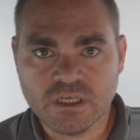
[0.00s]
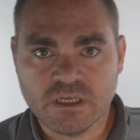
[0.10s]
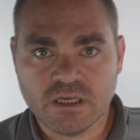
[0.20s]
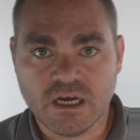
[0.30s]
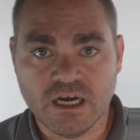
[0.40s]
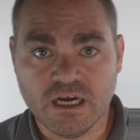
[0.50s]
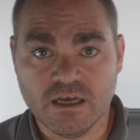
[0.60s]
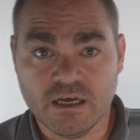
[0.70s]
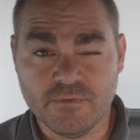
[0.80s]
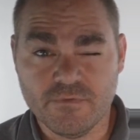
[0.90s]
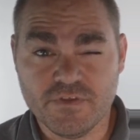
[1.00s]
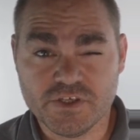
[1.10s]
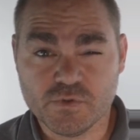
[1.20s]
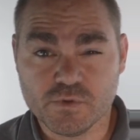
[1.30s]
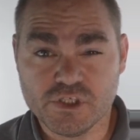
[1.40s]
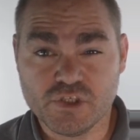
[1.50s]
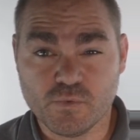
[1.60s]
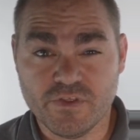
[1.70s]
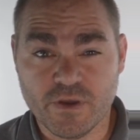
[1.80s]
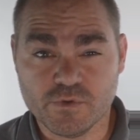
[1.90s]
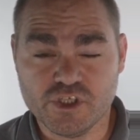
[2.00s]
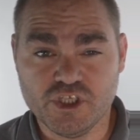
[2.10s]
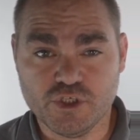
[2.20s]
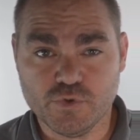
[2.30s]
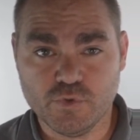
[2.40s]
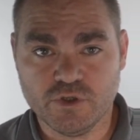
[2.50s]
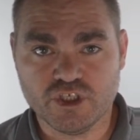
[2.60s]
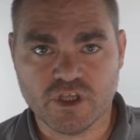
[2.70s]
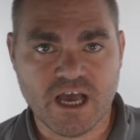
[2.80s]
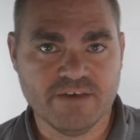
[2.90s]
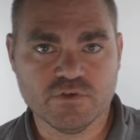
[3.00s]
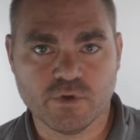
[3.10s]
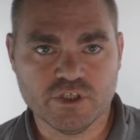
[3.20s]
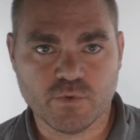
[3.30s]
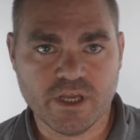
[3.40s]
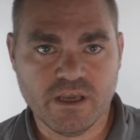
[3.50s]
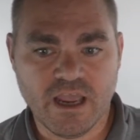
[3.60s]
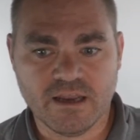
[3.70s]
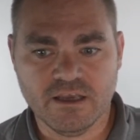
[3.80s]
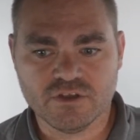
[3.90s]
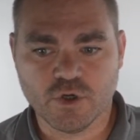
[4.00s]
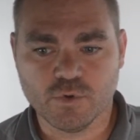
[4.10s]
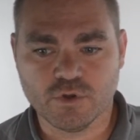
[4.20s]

This was the one that was due July of 2020, and it totaled